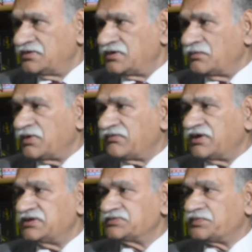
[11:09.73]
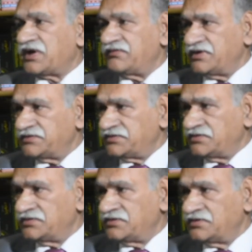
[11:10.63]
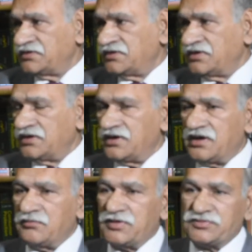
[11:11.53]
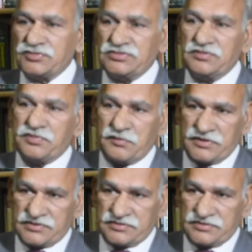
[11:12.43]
Number 1 is private and number 2 is the public.